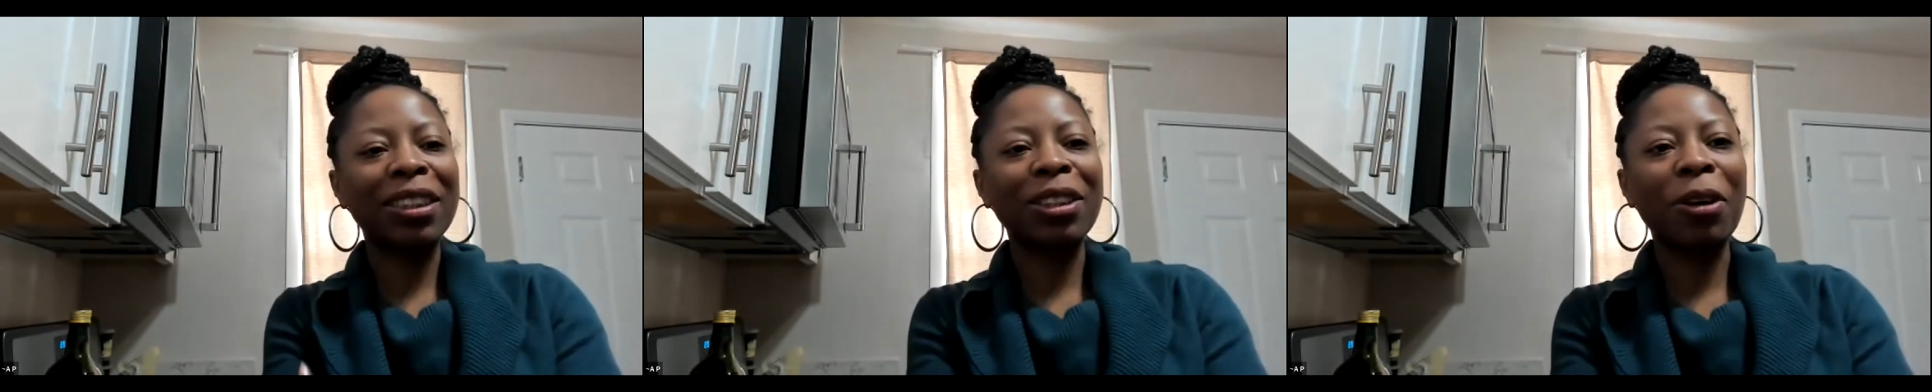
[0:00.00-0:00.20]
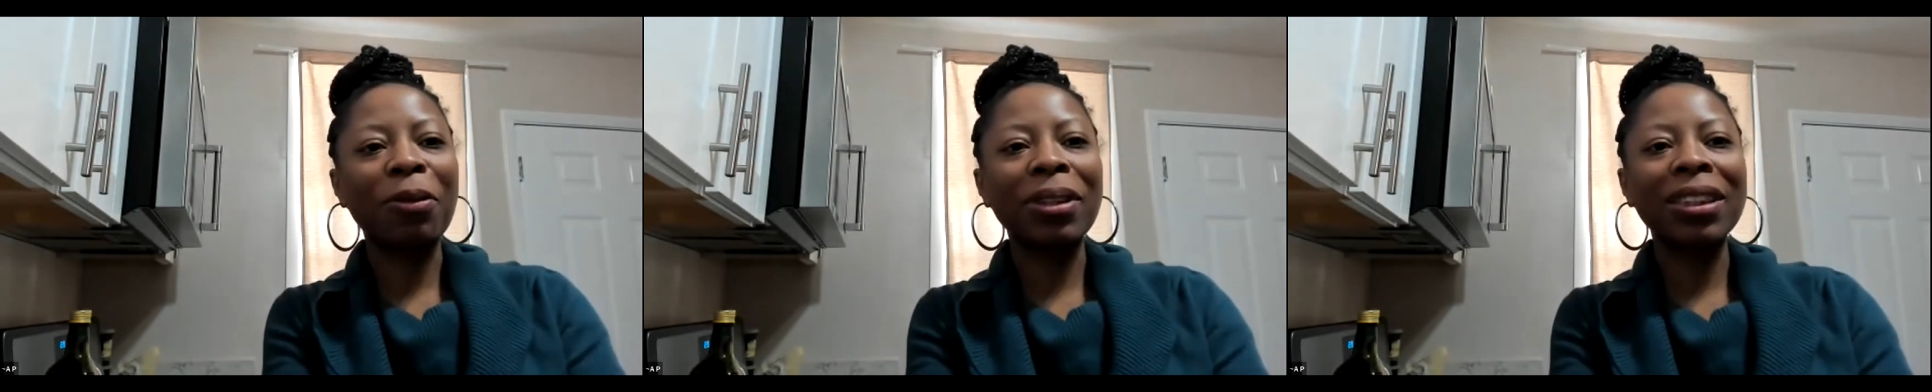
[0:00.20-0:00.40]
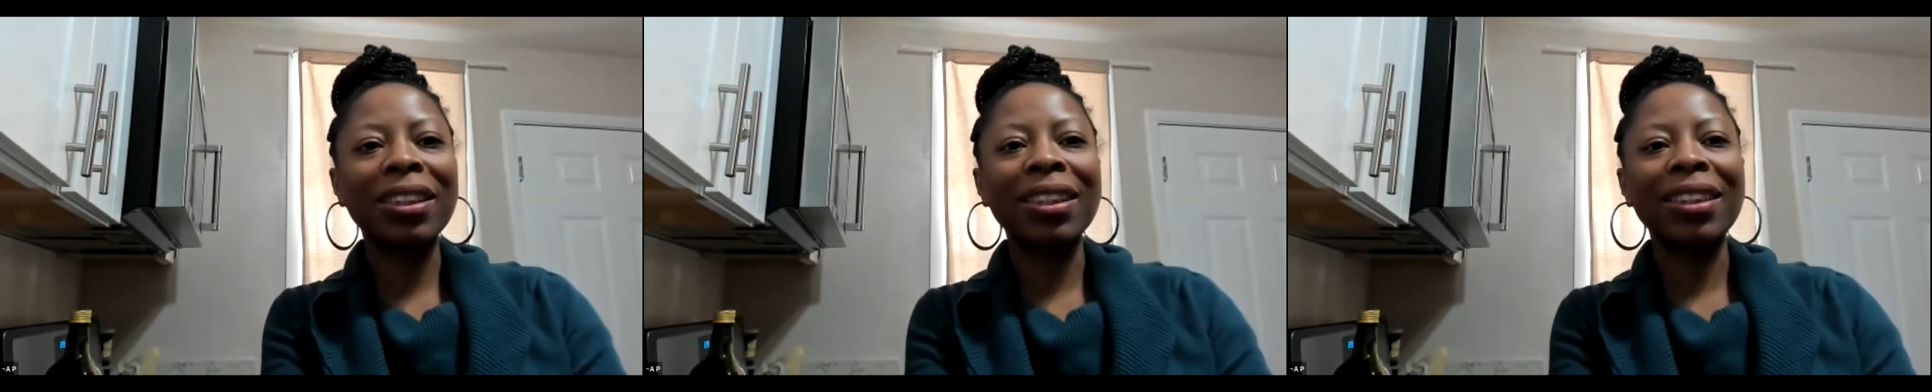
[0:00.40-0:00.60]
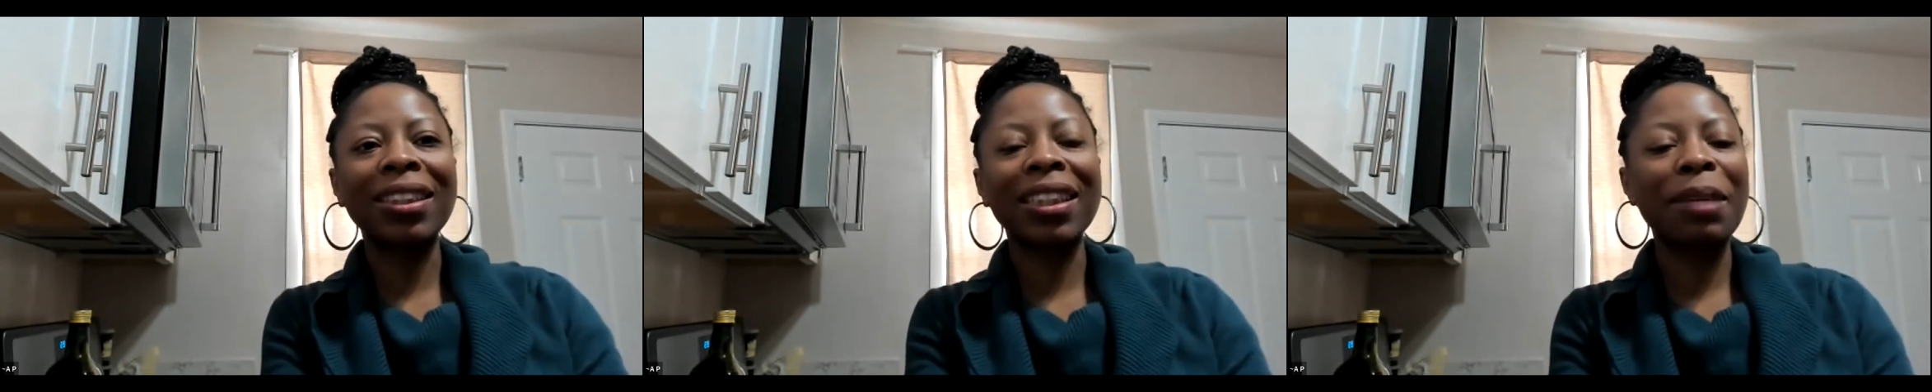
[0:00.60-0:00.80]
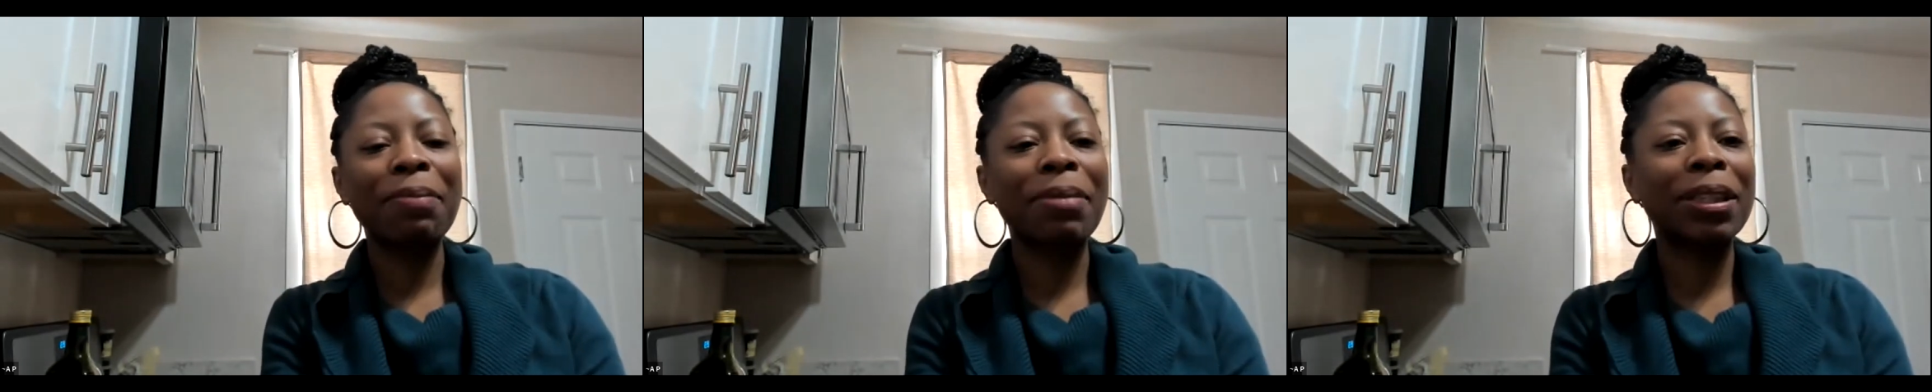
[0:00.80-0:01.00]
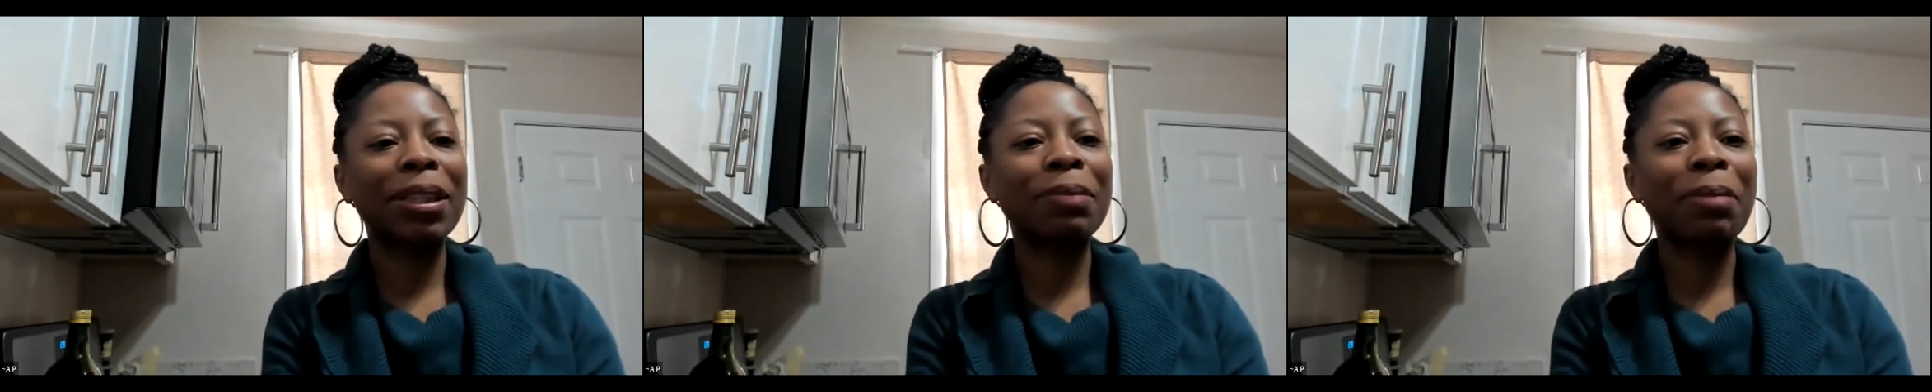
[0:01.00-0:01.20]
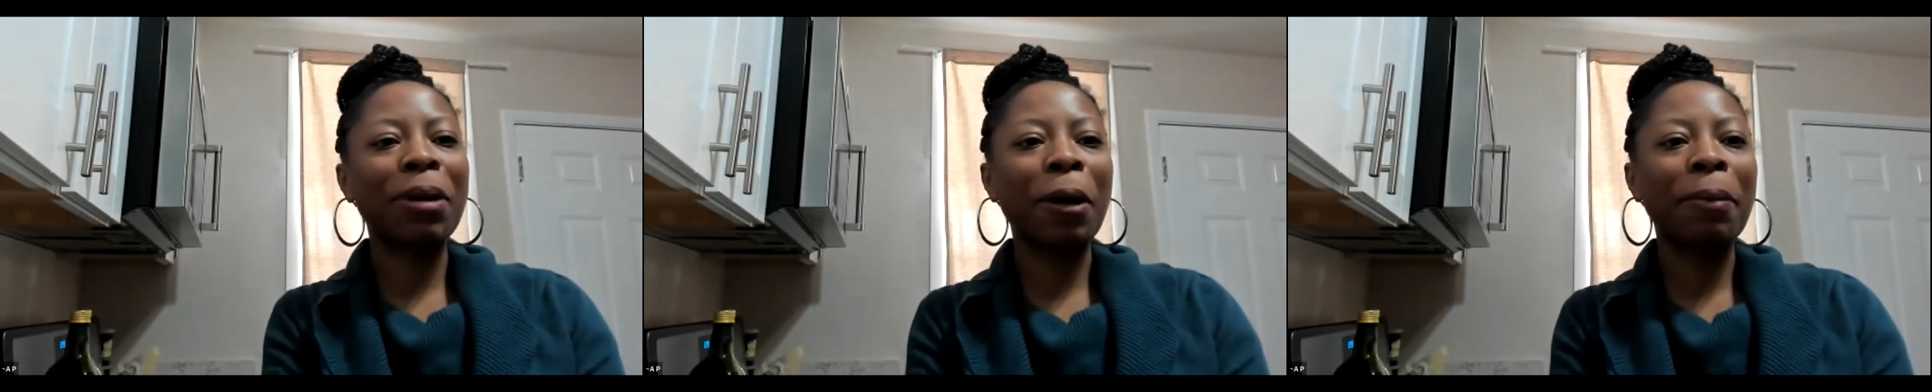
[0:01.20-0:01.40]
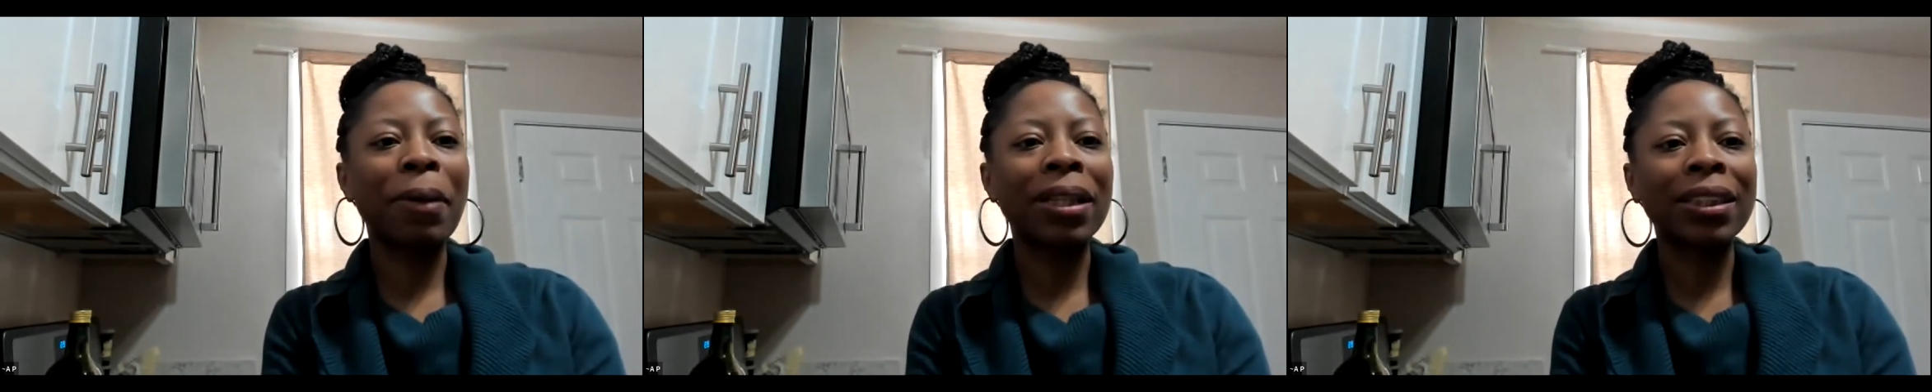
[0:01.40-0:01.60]
It's always good to keep
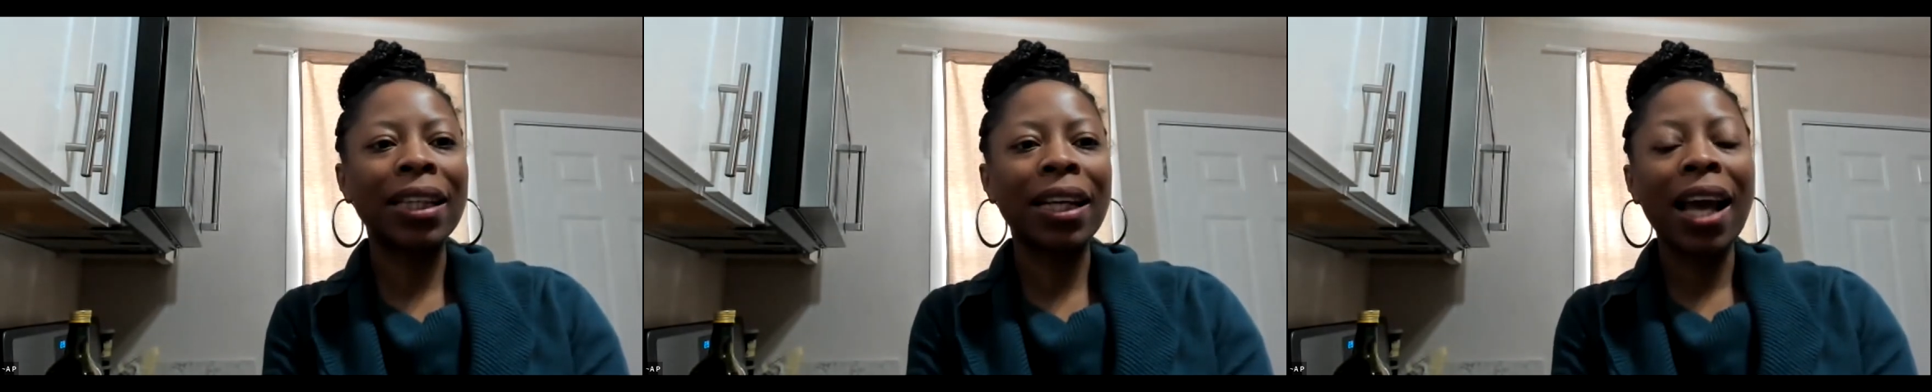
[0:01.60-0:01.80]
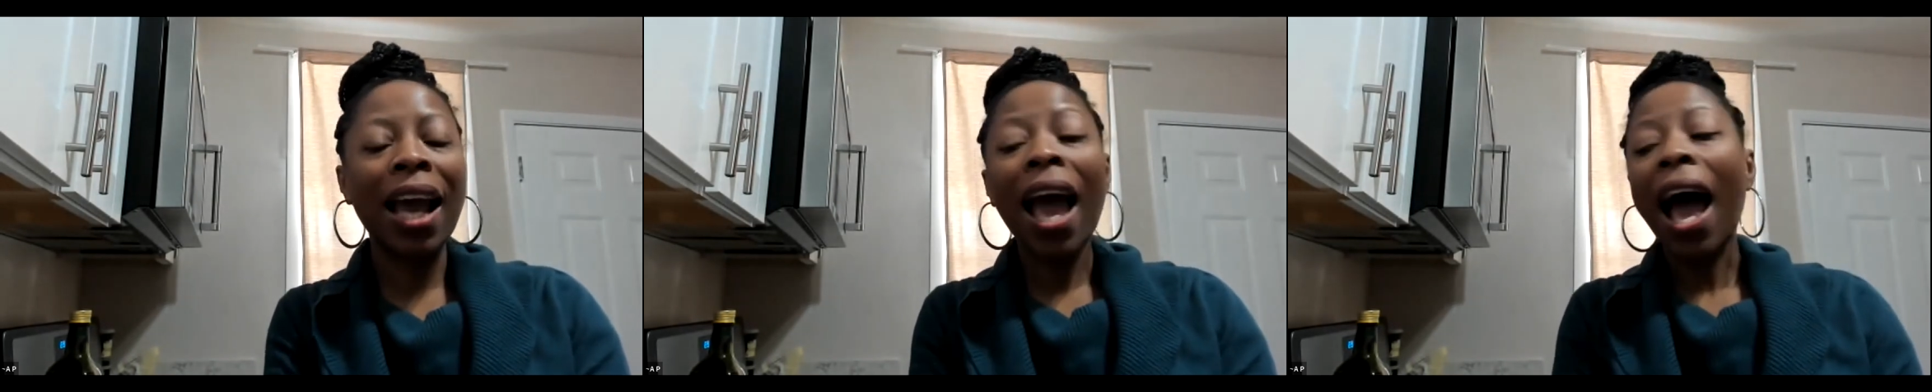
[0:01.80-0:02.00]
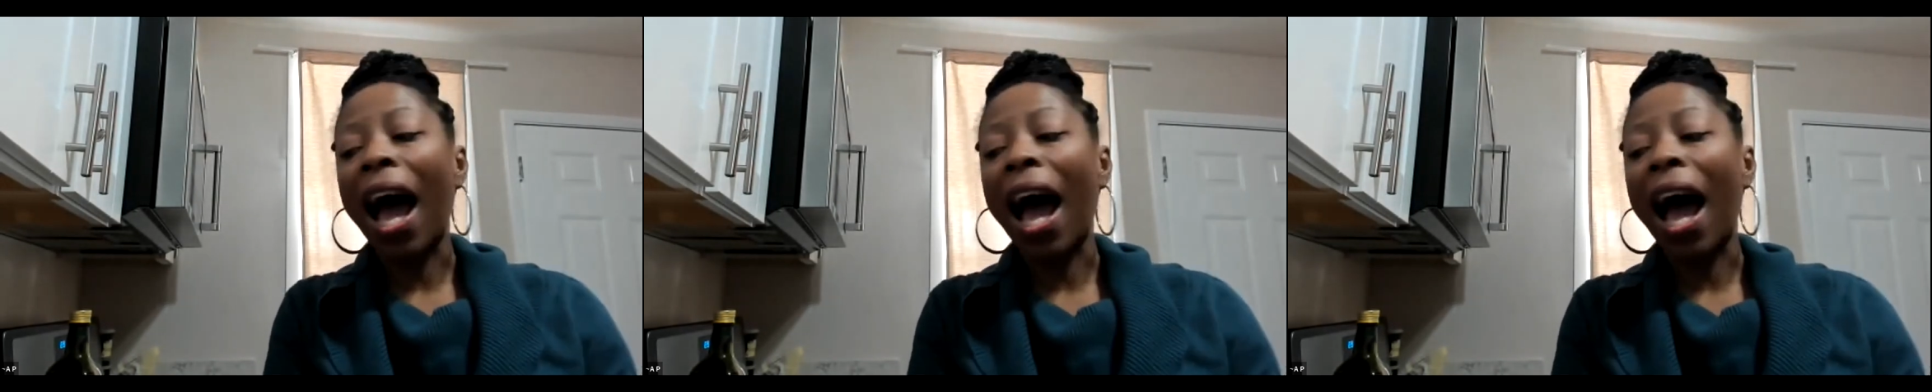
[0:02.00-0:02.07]
experimenting.